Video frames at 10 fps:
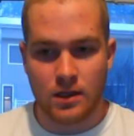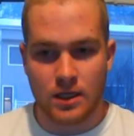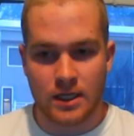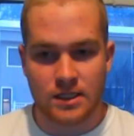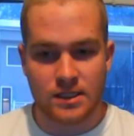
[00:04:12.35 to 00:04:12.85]

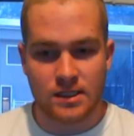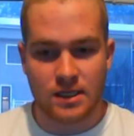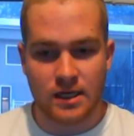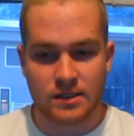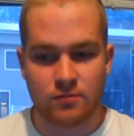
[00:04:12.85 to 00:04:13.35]

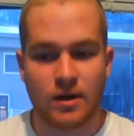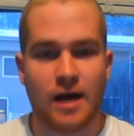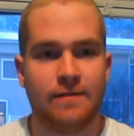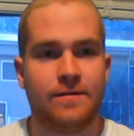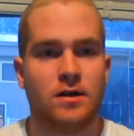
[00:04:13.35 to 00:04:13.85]
It's when
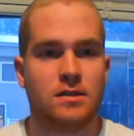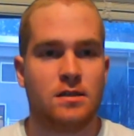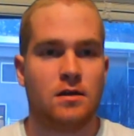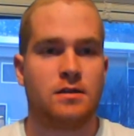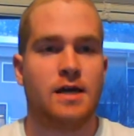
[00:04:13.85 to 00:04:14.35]
I first
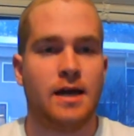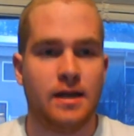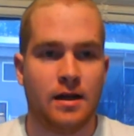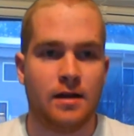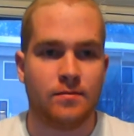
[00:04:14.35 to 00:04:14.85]
looked at
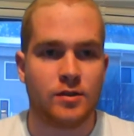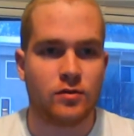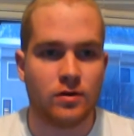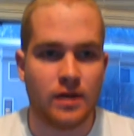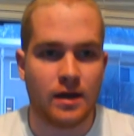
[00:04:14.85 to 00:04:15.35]
it, and I'm
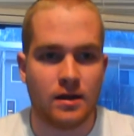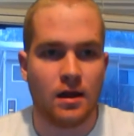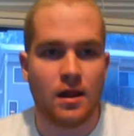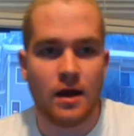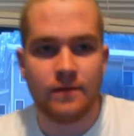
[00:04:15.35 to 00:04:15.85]
sure that
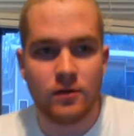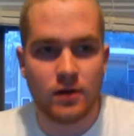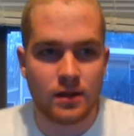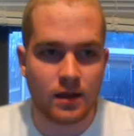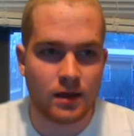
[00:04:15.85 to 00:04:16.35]
a lot of you
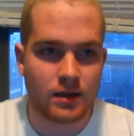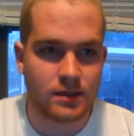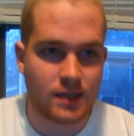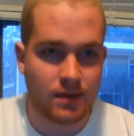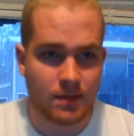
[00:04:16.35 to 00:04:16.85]
are thinking the
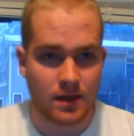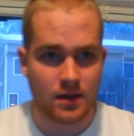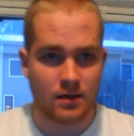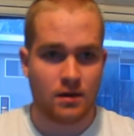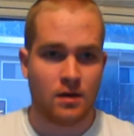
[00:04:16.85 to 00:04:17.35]
same
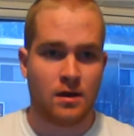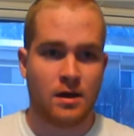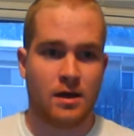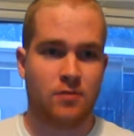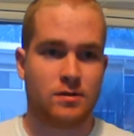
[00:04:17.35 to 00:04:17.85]
thing,
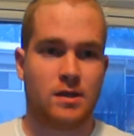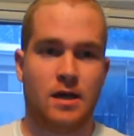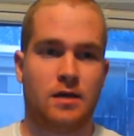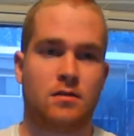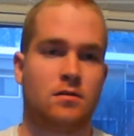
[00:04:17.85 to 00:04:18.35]
it was
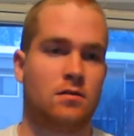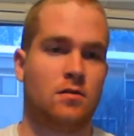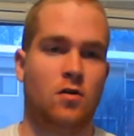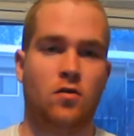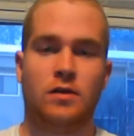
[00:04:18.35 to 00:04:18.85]
like,
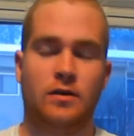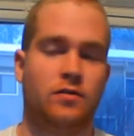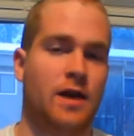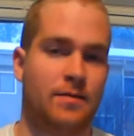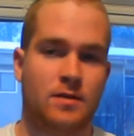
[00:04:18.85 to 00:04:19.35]
holy
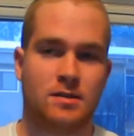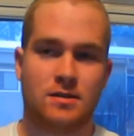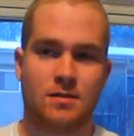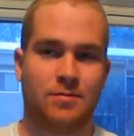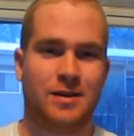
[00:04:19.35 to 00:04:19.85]
crap, this
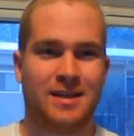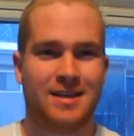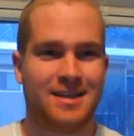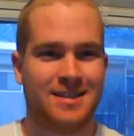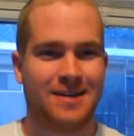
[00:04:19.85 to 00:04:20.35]
is
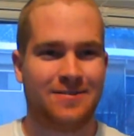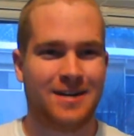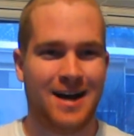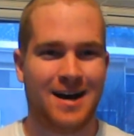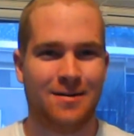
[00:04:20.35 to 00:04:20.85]
completely
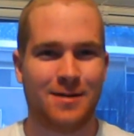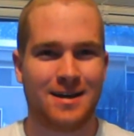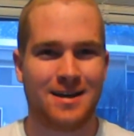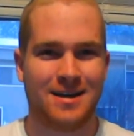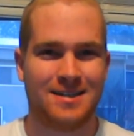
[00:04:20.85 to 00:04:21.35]
different. How am I
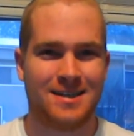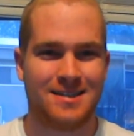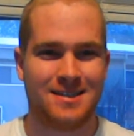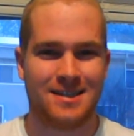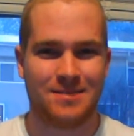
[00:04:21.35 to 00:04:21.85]
going to adjust
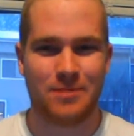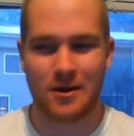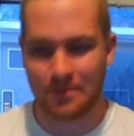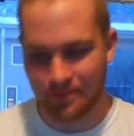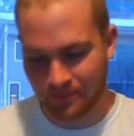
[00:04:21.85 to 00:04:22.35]
to this? But